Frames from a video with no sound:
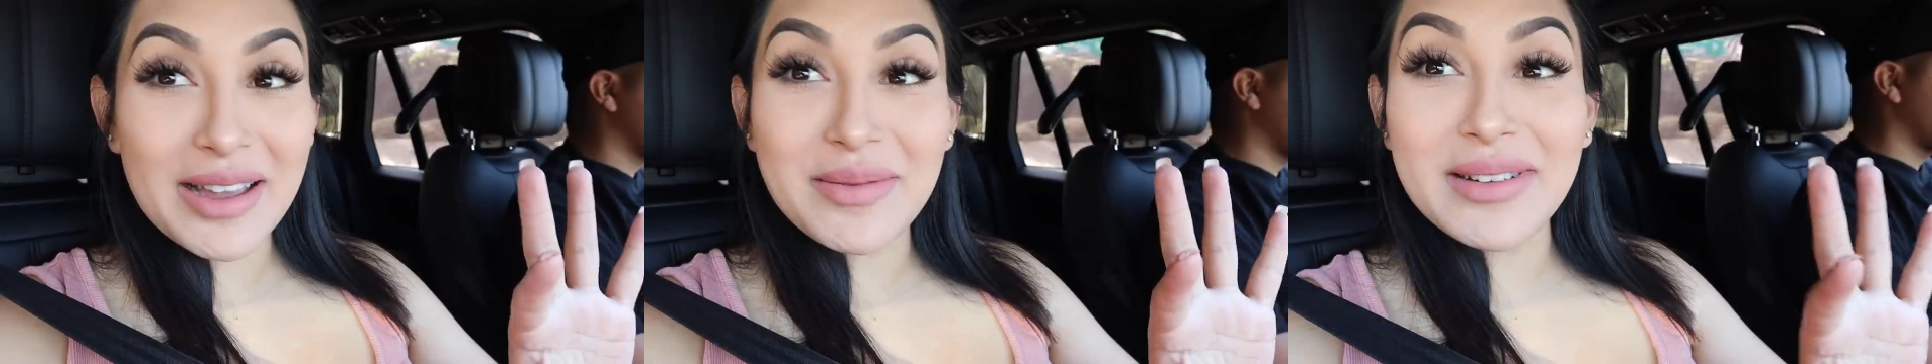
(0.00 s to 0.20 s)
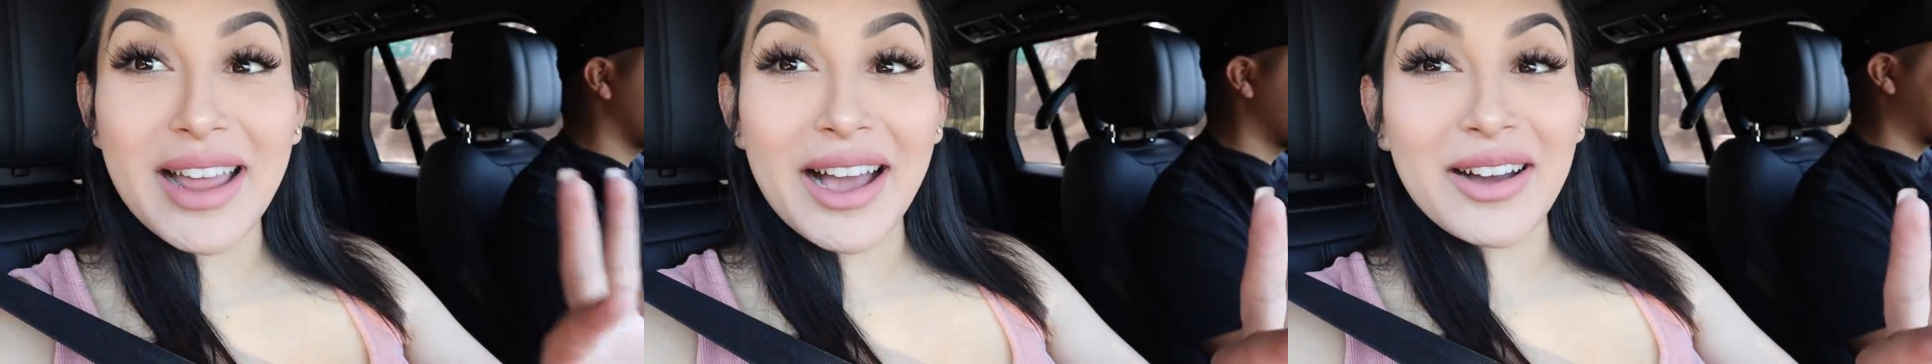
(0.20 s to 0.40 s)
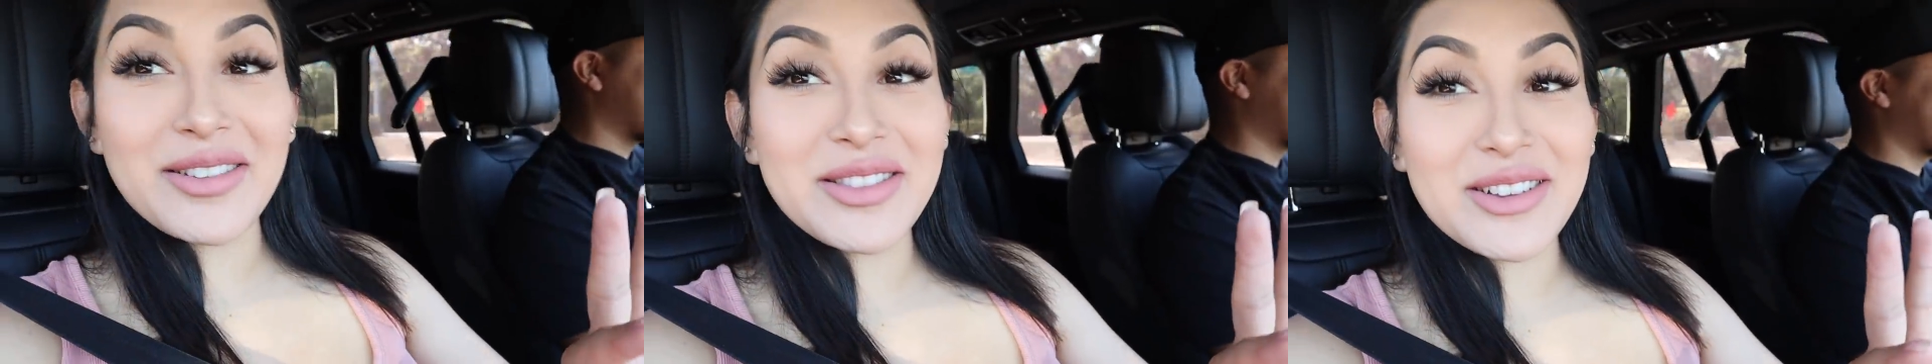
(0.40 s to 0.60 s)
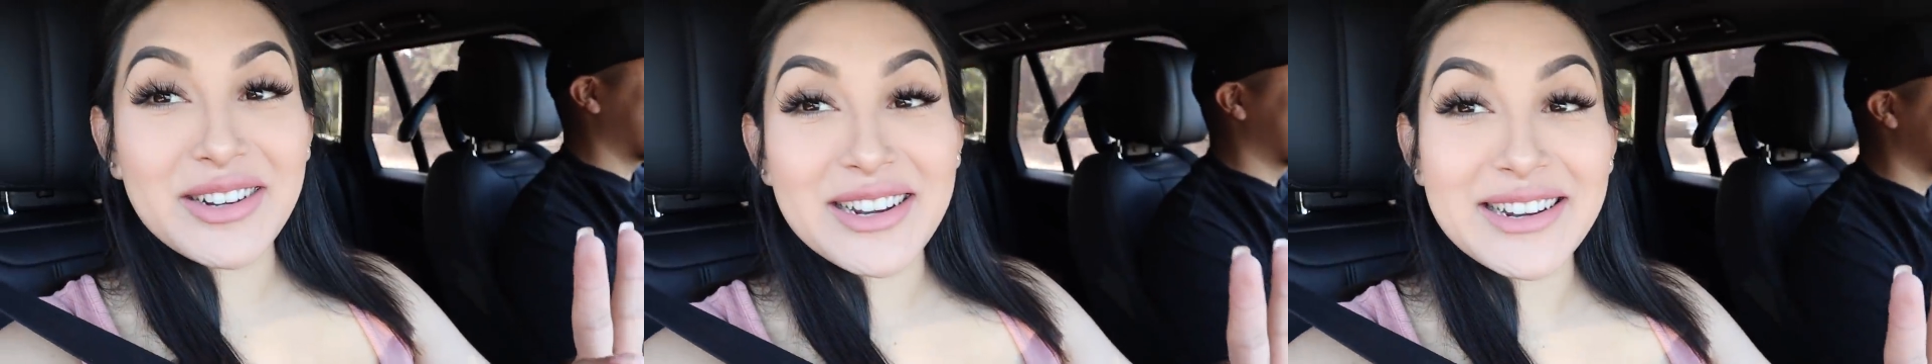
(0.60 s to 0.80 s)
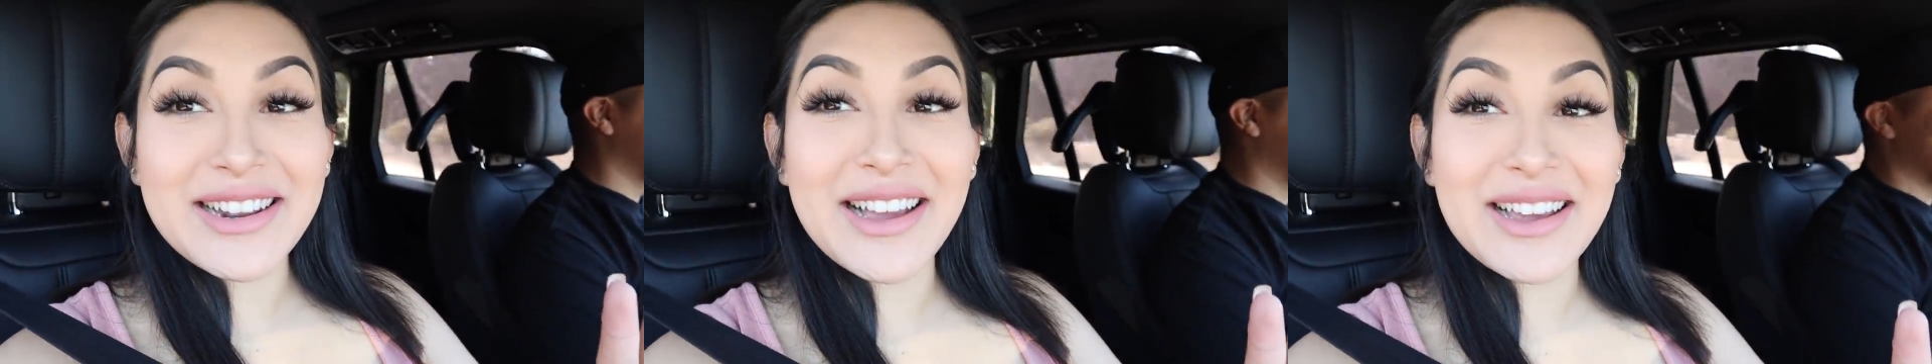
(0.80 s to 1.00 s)
am now
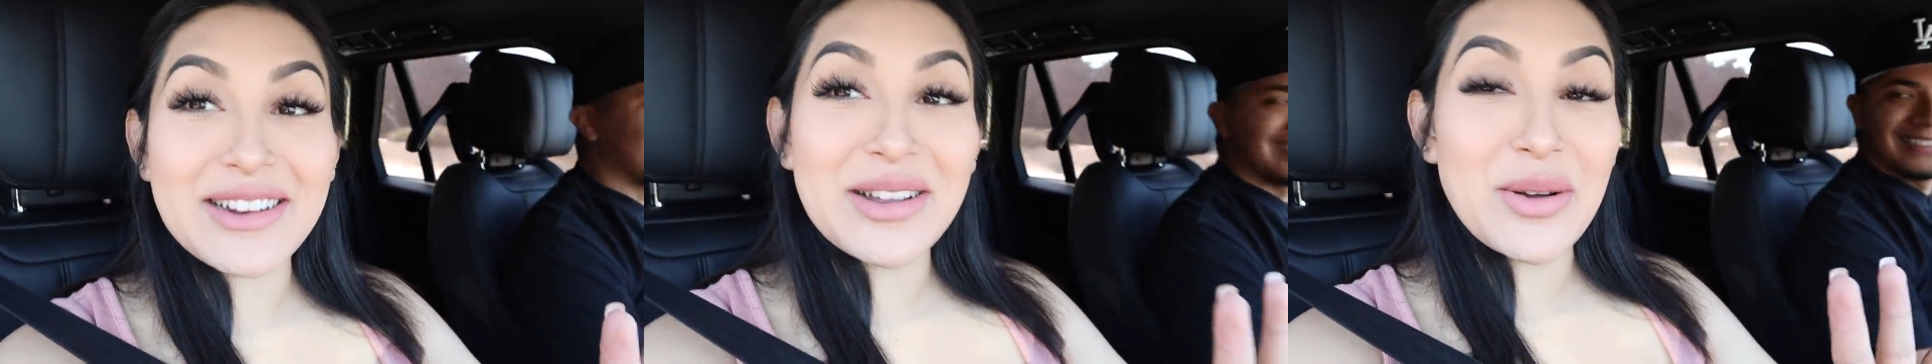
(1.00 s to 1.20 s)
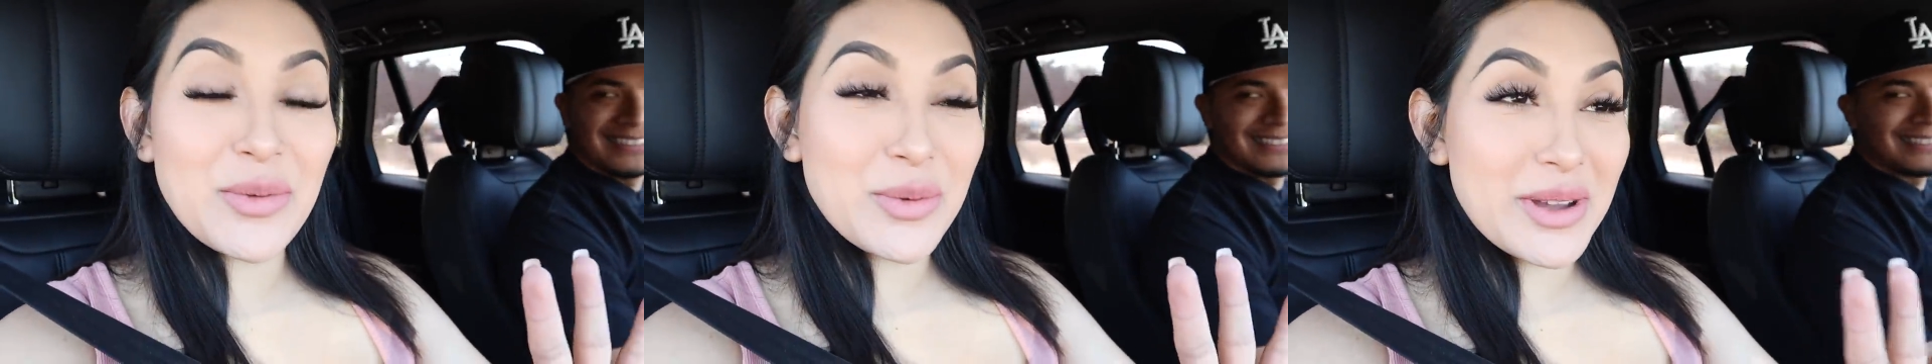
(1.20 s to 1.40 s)
39